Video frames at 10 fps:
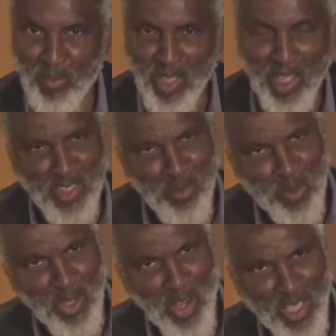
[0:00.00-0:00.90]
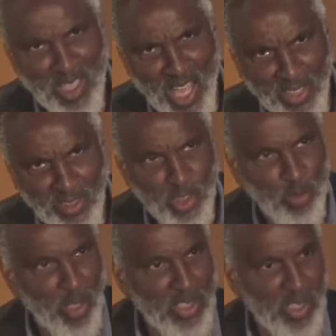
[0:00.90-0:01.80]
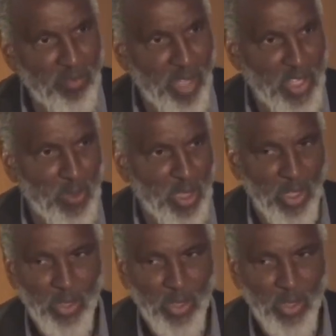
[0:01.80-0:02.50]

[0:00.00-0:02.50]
And some people call it taxes, but it's an investment.